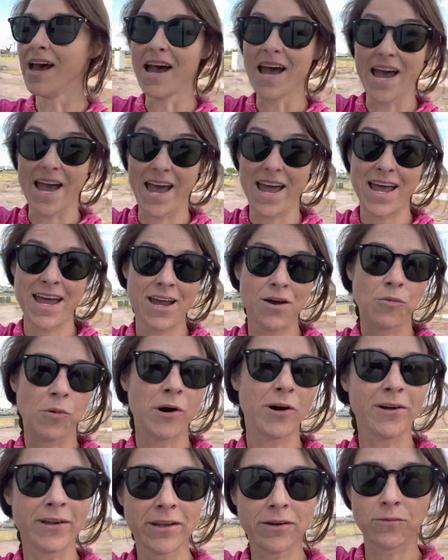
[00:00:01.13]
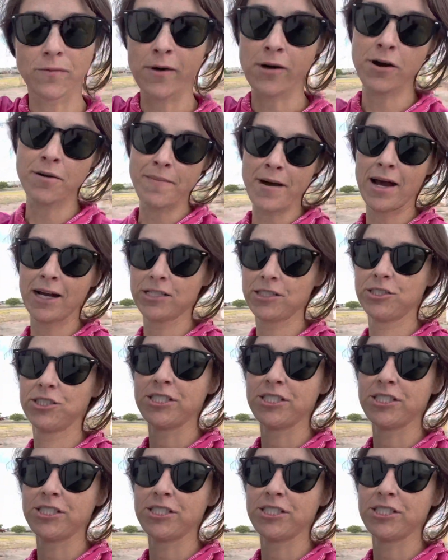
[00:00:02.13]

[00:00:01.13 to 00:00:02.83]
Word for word: Hey world, welcome back.